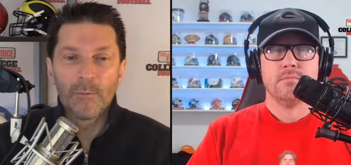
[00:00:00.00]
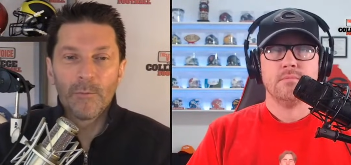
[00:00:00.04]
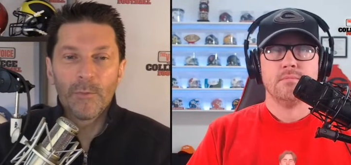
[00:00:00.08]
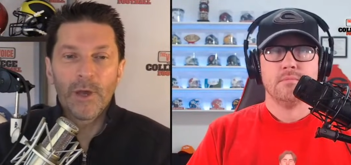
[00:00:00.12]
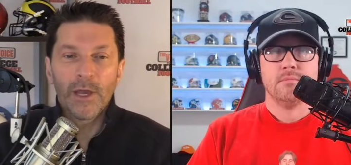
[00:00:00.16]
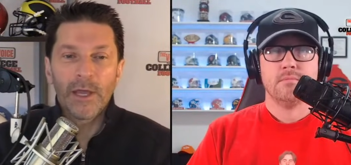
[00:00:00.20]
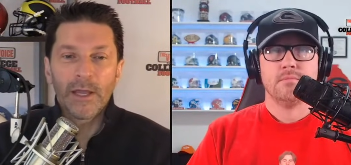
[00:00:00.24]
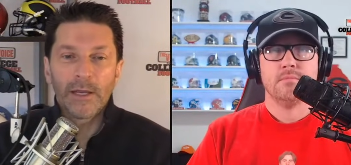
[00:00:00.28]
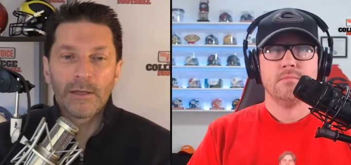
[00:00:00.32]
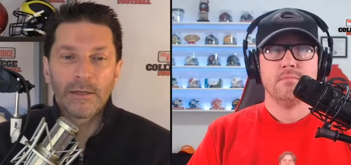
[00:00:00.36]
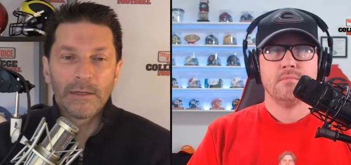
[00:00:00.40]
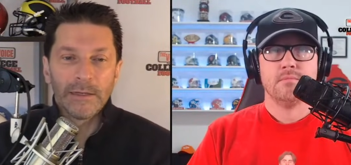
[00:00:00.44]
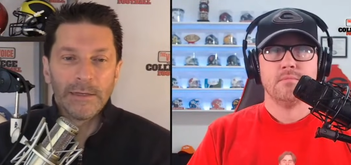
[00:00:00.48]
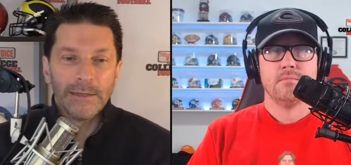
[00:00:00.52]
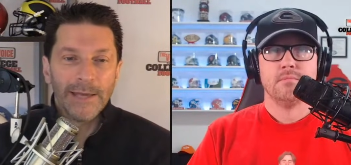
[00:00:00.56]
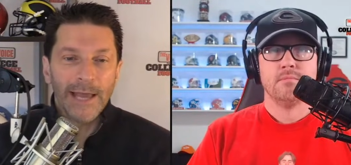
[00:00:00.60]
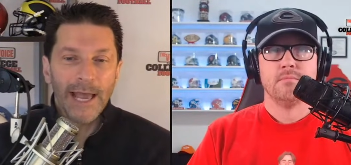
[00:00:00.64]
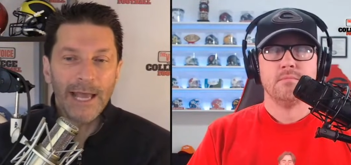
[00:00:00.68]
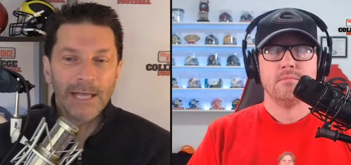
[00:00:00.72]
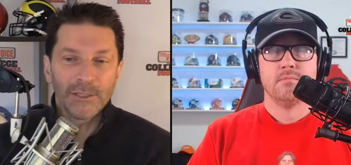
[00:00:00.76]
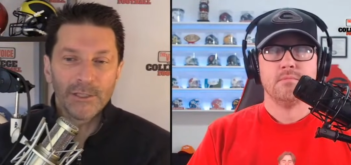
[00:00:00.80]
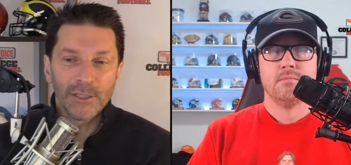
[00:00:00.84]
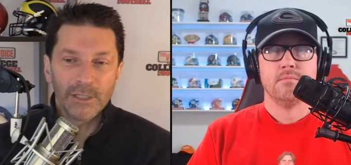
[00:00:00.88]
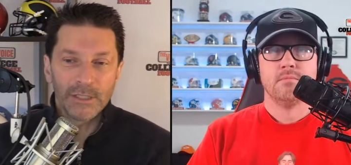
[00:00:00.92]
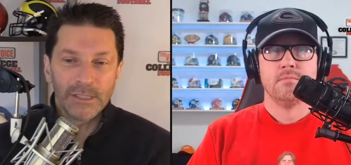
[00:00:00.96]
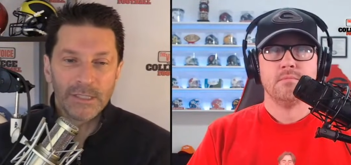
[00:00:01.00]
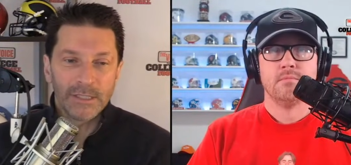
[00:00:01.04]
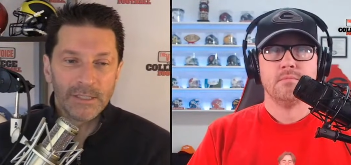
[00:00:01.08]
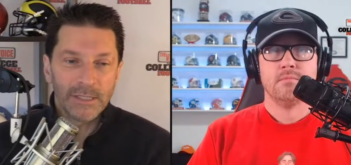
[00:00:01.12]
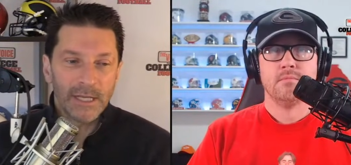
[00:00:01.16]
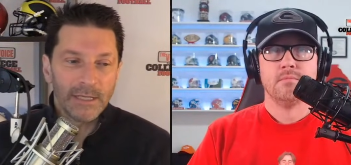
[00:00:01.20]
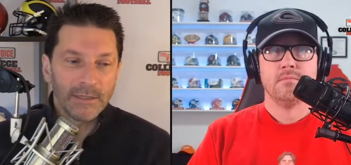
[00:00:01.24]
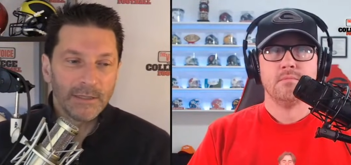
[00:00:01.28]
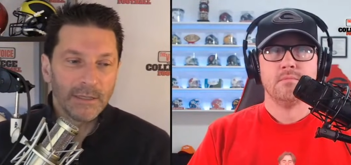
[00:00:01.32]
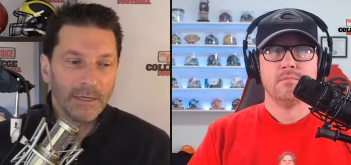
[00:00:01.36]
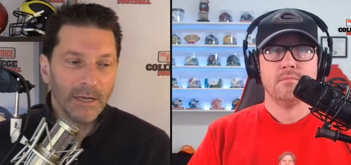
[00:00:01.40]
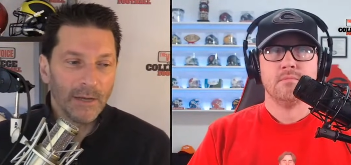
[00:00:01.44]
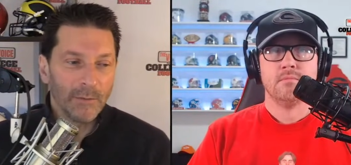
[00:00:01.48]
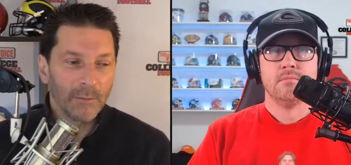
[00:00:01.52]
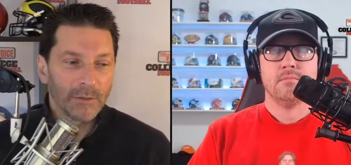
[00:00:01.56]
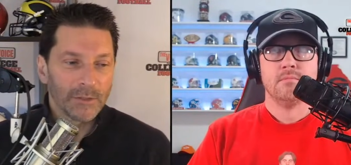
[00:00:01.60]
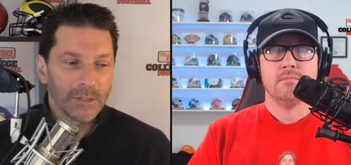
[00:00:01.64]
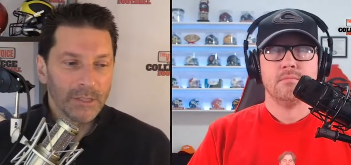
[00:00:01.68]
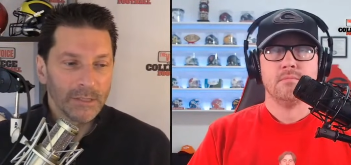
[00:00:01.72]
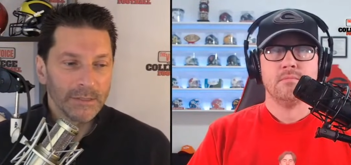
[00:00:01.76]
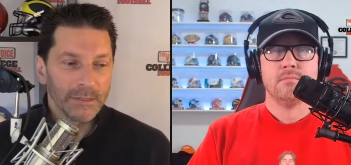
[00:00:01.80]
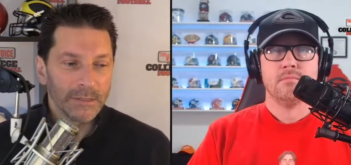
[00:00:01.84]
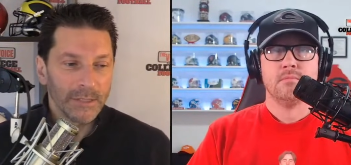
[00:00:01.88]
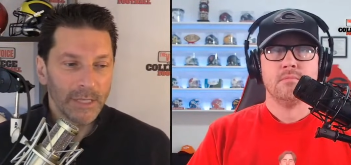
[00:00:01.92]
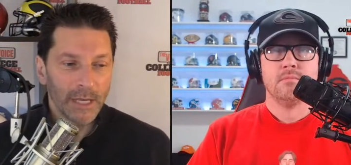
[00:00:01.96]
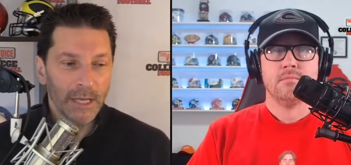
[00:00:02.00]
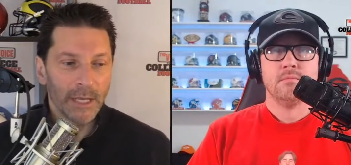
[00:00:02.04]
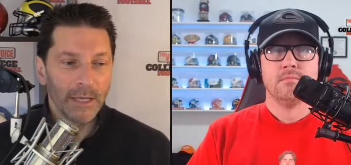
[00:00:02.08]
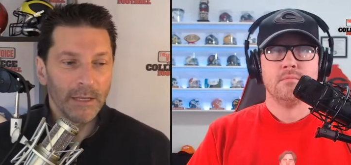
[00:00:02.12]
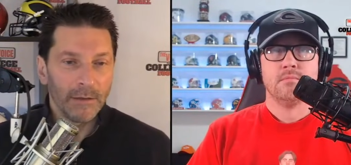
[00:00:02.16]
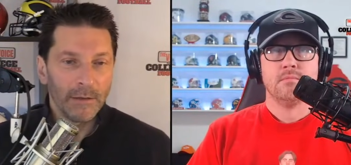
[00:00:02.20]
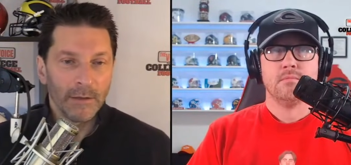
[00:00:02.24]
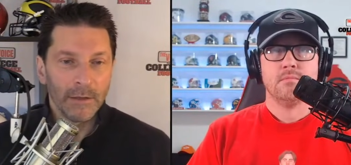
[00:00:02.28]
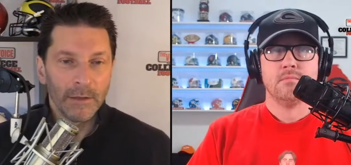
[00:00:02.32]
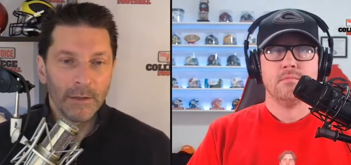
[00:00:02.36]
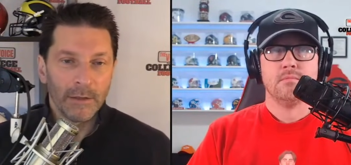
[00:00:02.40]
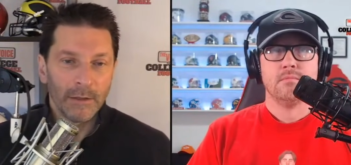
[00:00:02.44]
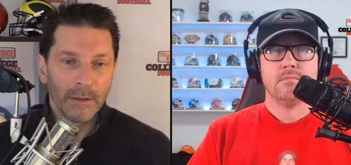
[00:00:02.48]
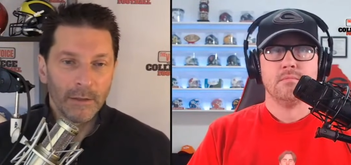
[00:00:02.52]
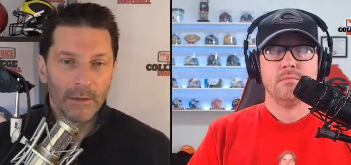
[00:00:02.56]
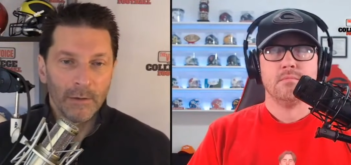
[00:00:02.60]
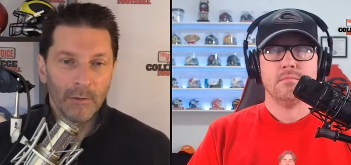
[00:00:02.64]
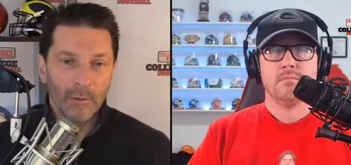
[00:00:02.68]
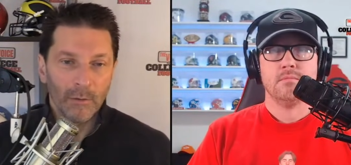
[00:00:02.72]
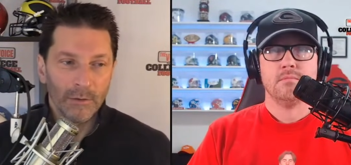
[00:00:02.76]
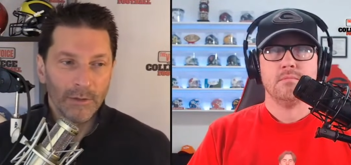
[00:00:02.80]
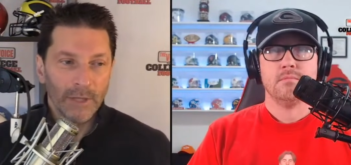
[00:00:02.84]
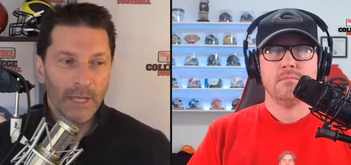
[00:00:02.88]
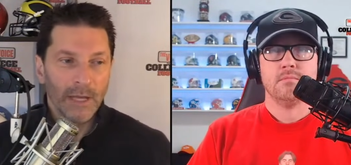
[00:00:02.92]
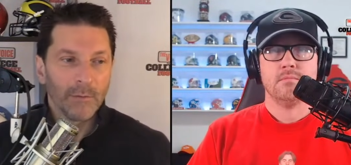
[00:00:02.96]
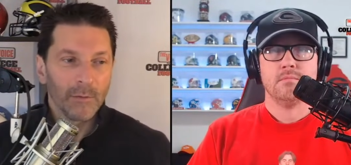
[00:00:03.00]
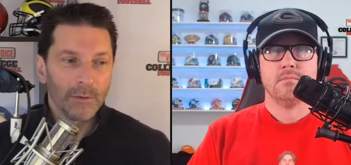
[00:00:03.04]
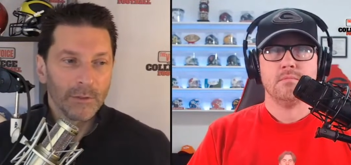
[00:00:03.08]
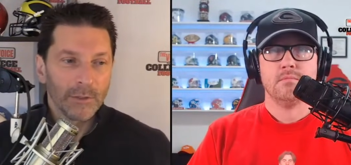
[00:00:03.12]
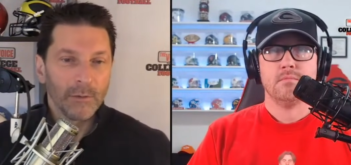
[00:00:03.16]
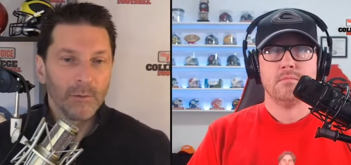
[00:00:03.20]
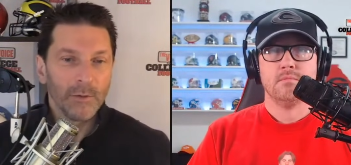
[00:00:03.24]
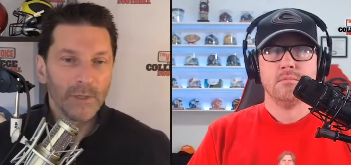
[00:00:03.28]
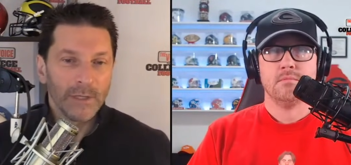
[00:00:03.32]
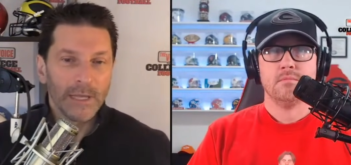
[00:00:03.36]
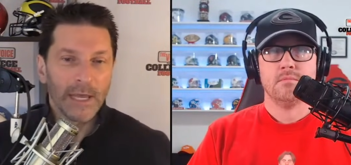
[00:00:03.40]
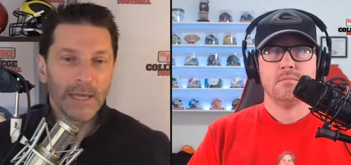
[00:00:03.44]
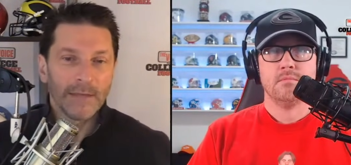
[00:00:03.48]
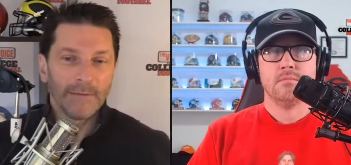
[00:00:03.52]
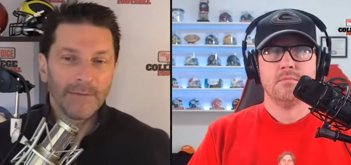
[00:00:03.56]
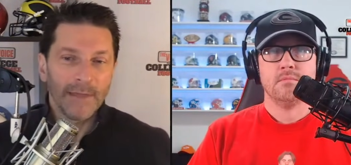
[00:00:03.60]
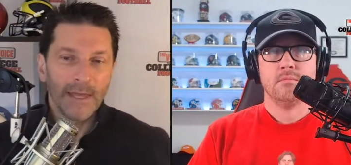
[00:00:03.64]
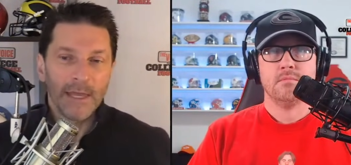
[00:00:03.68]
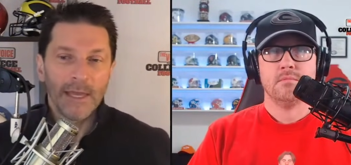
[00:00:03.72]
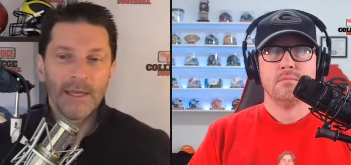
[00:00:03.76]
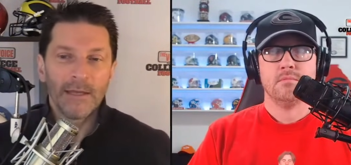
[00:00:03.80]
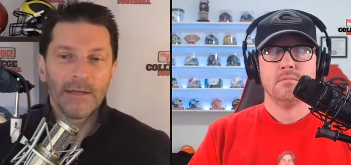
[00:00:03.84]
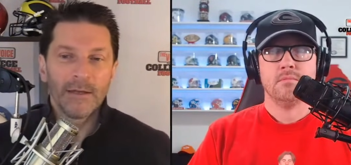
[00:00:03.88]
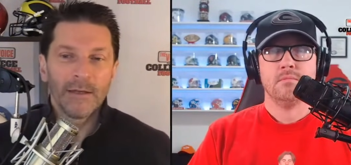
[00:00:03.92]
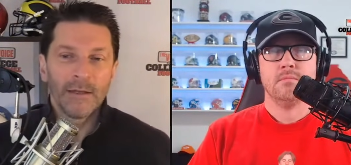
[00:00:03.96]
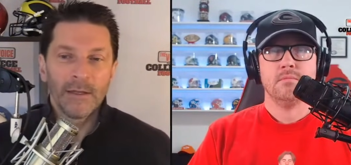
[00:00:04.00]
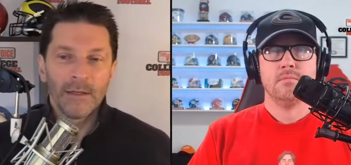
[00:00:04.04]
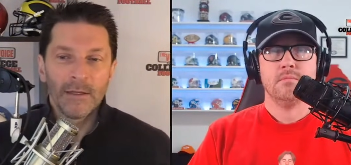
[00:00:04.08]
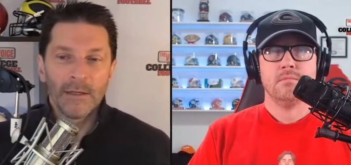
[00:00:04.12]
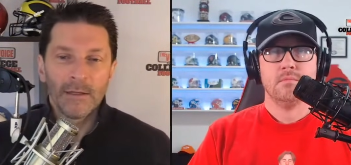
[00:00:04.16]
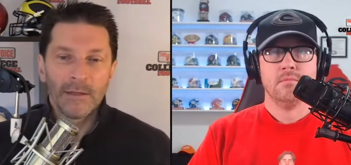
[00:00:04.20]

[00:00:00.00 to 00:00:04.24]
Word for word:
Speaker 1: But not just to take the numbers and say, well, they were doing that then.